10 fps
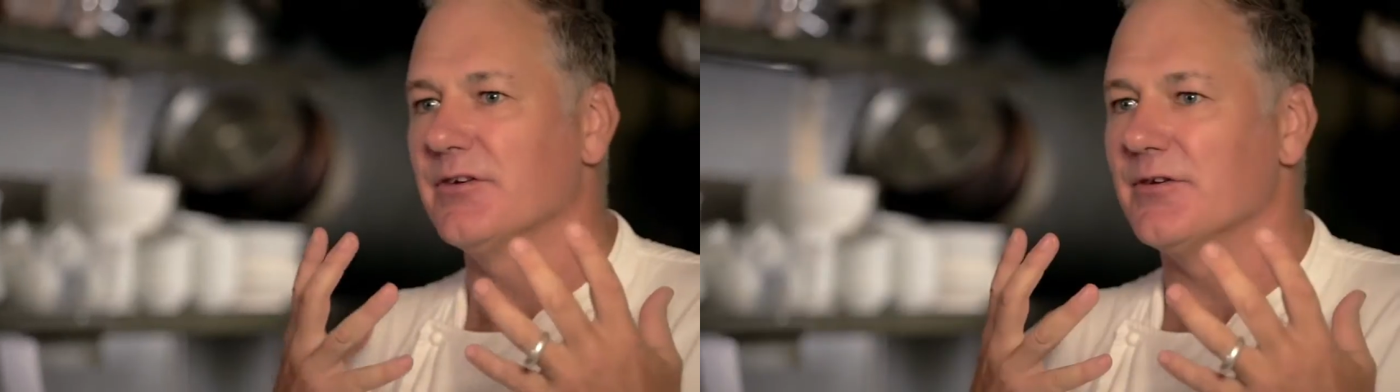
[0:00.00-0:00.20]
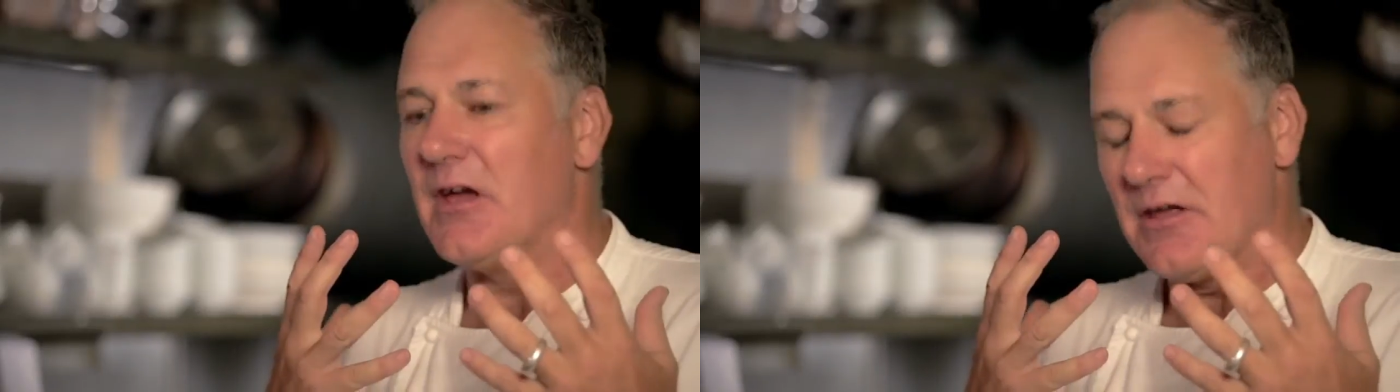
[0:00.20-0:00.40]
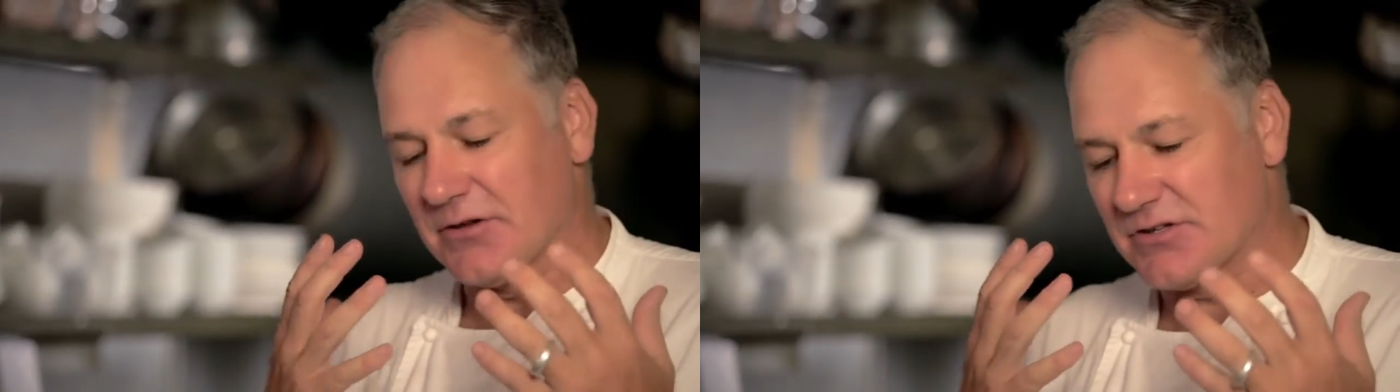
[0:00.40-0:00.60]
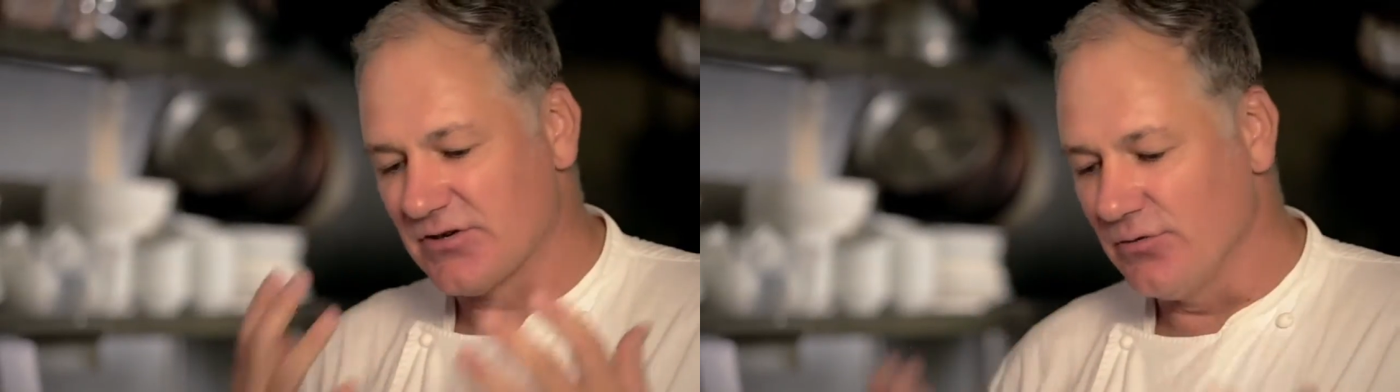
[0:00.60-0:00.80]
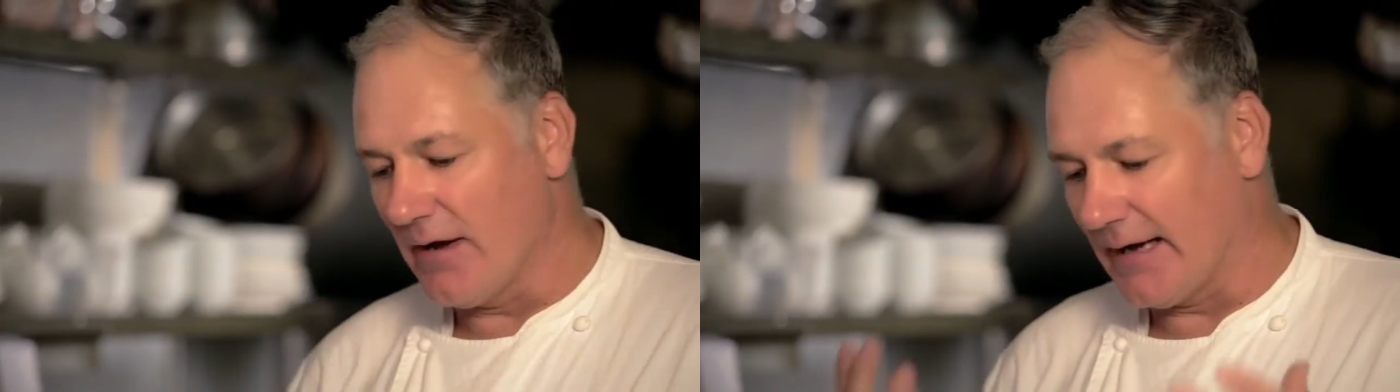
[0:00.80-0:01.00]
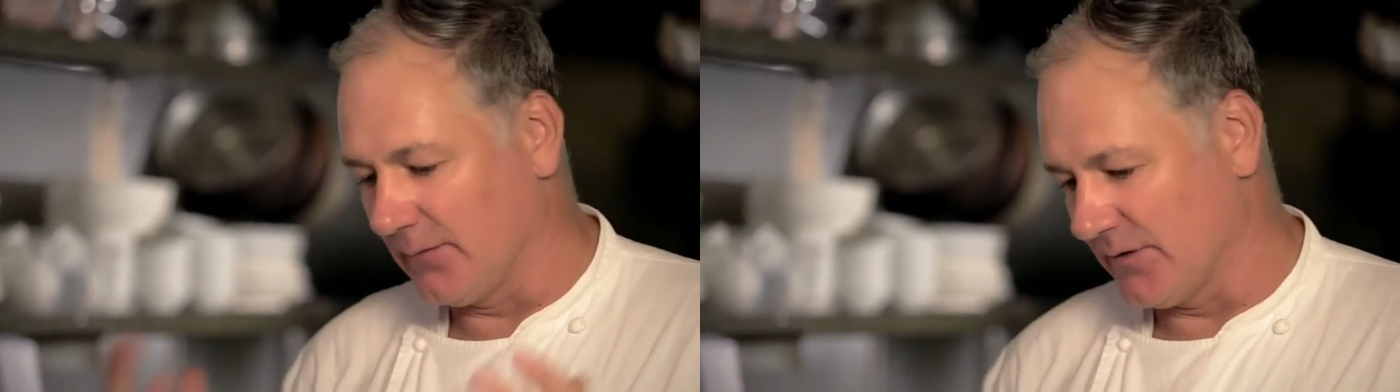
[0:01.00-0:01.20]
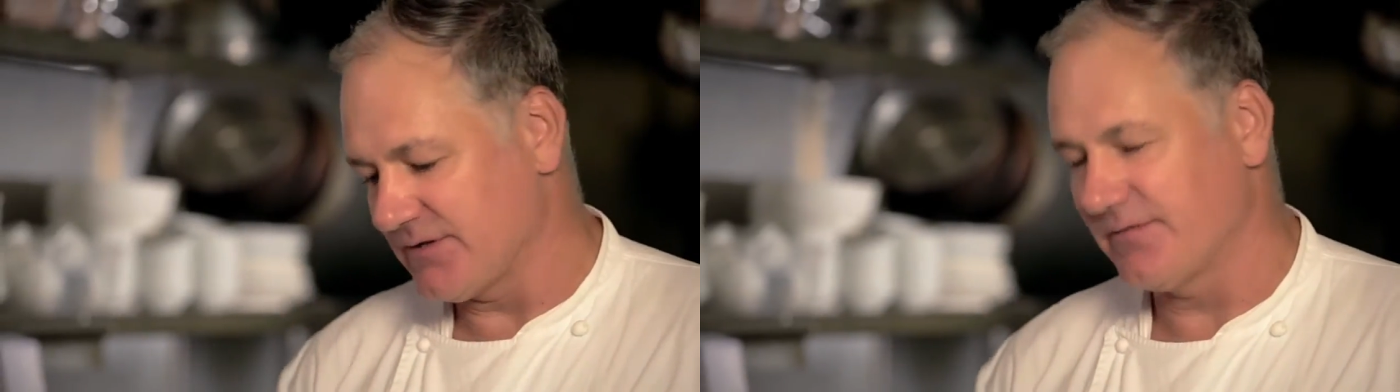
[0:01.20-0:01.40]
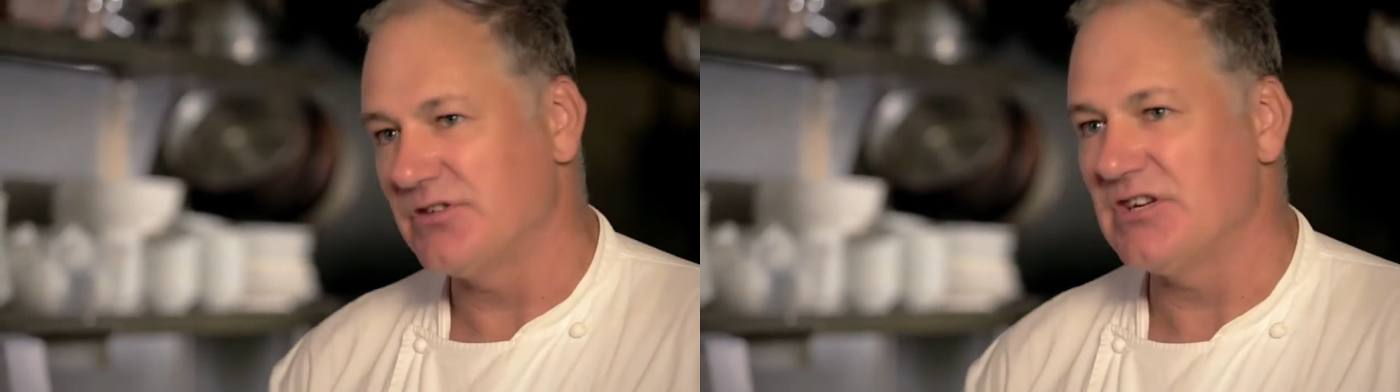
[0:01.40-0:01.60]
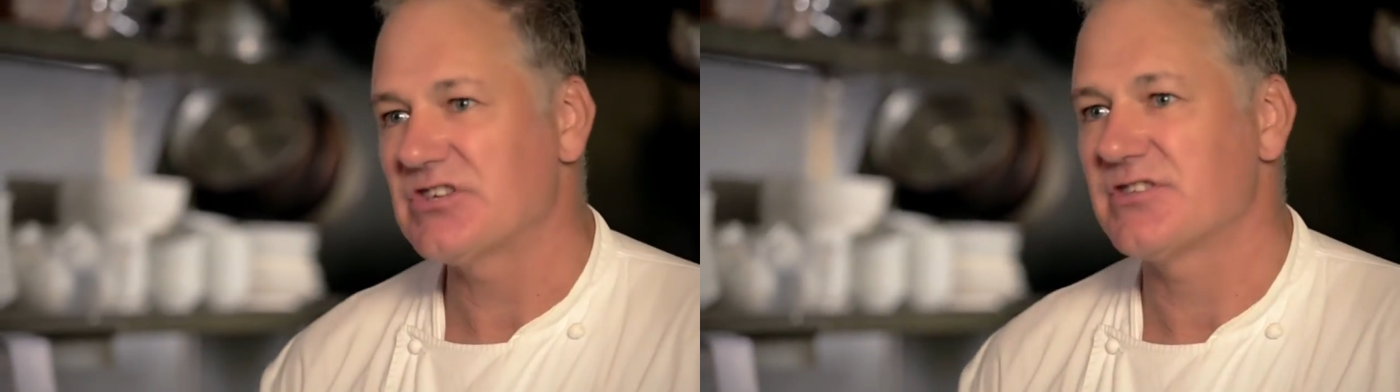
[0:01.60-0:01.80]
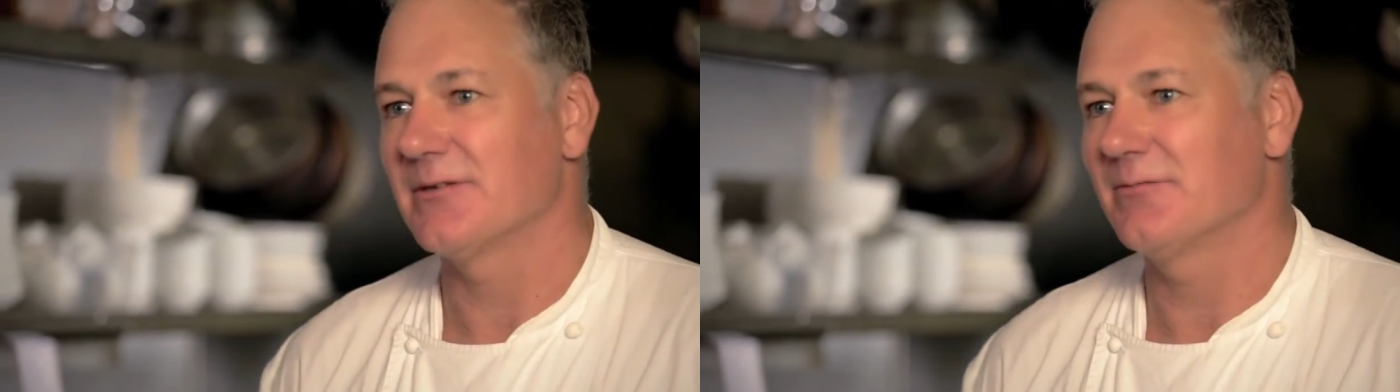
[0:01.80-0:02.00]
the two elements of the
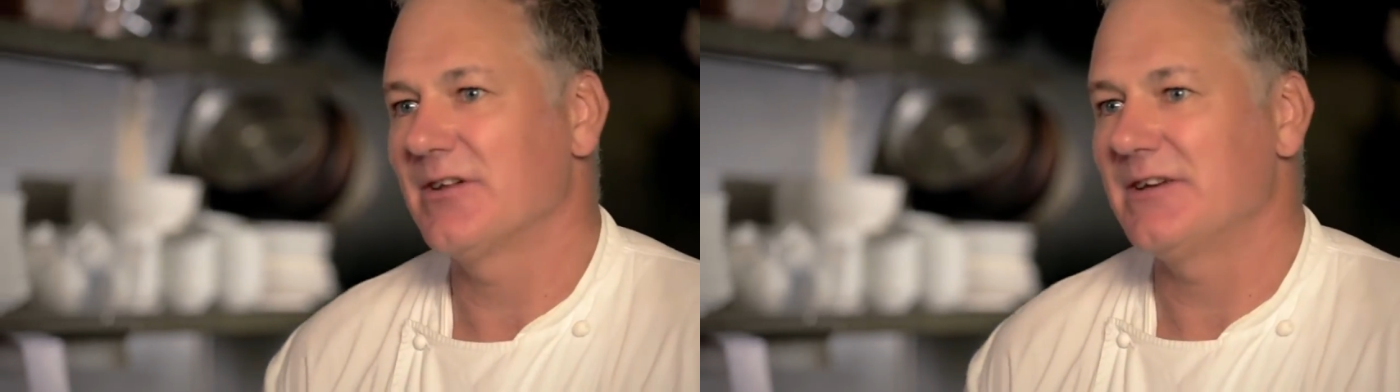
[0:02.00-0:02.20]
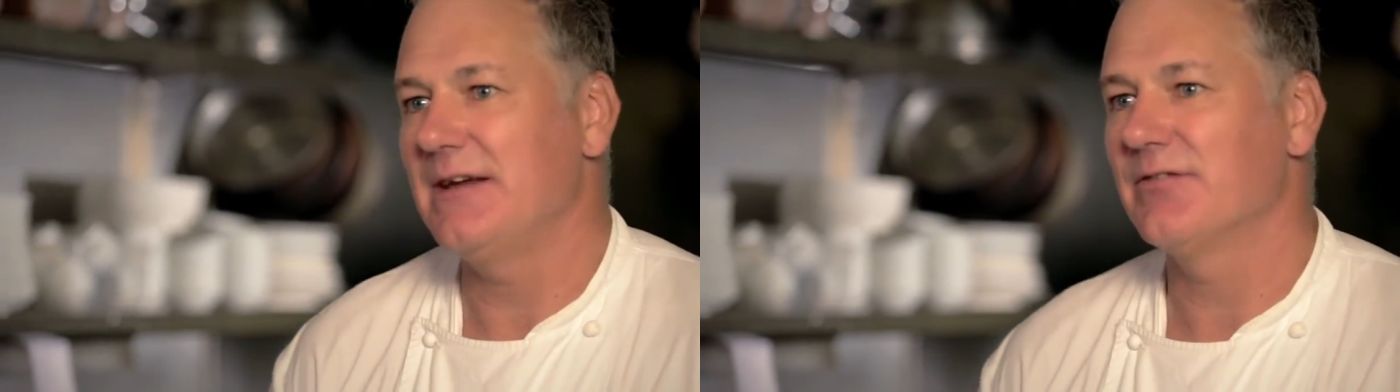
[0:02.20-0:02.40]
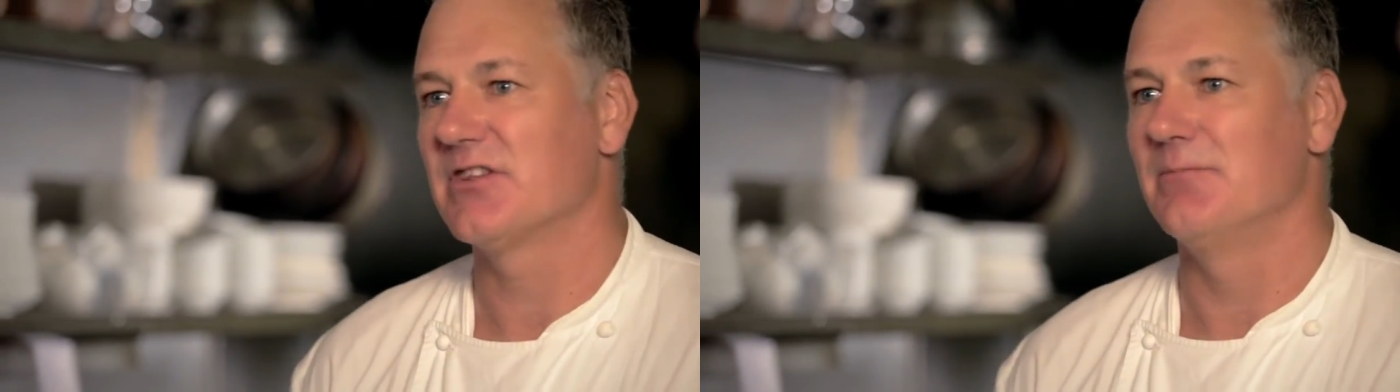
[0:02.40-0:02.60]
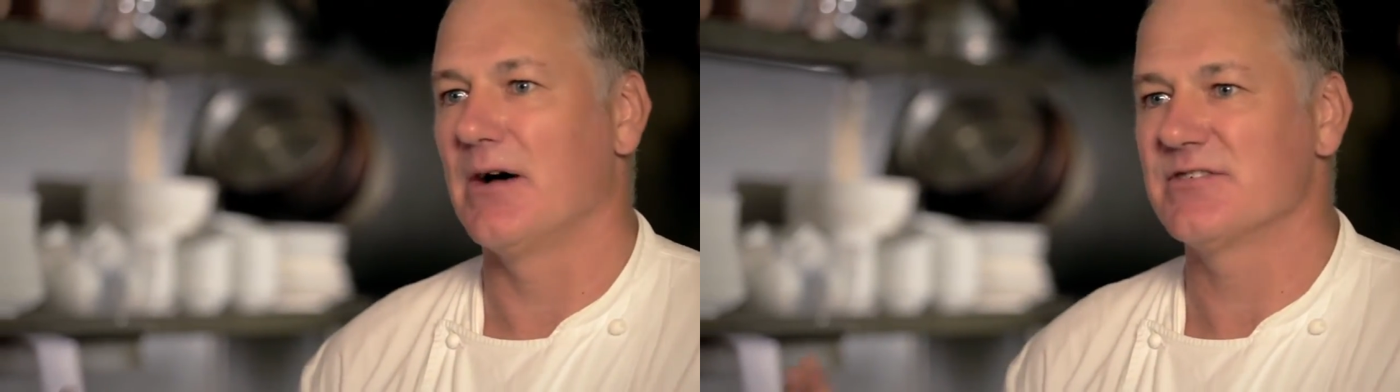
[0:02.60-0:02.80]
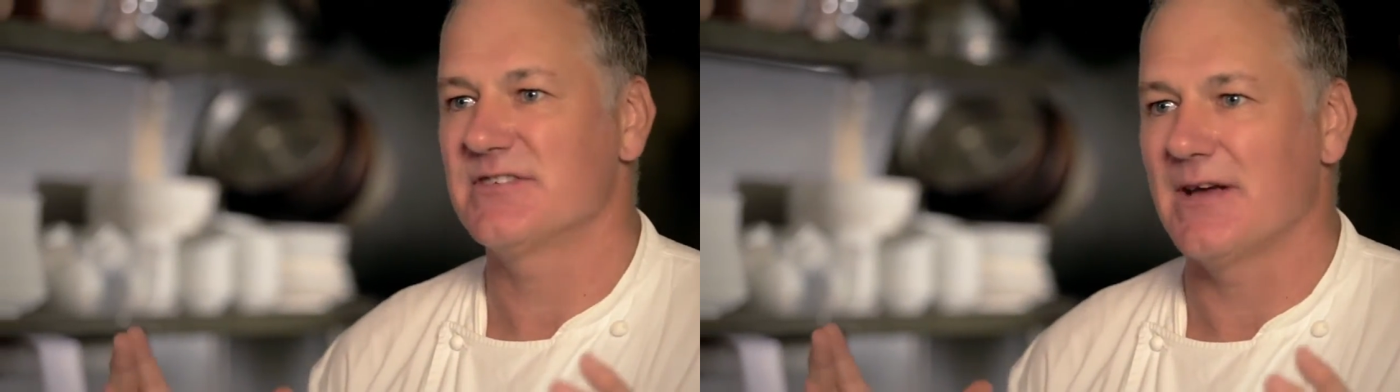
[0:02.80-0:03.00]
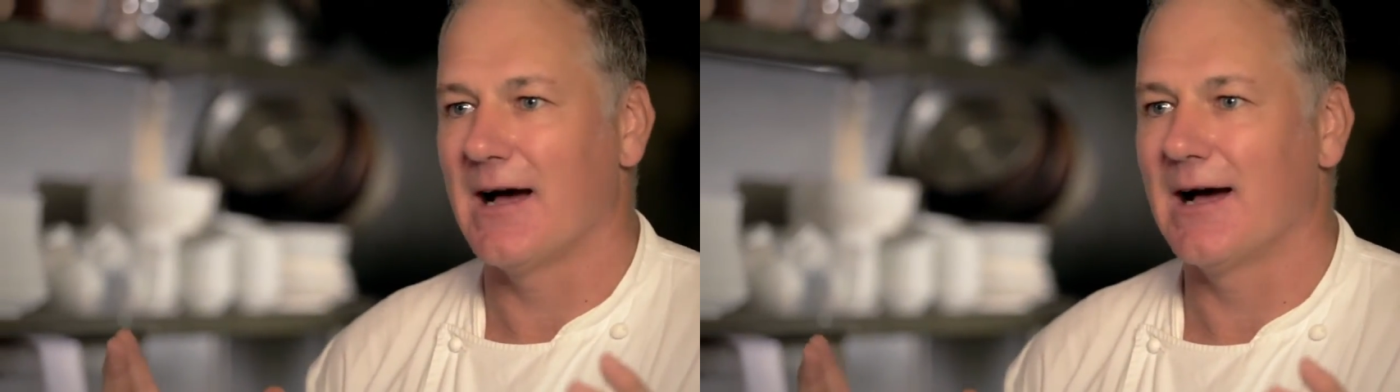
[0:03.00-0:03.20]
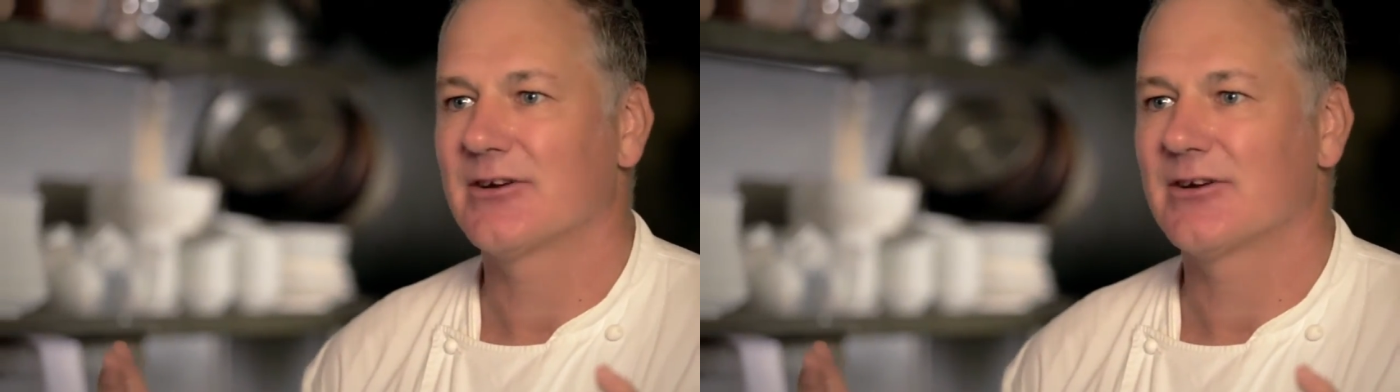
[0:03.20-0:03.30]
dish that give it the most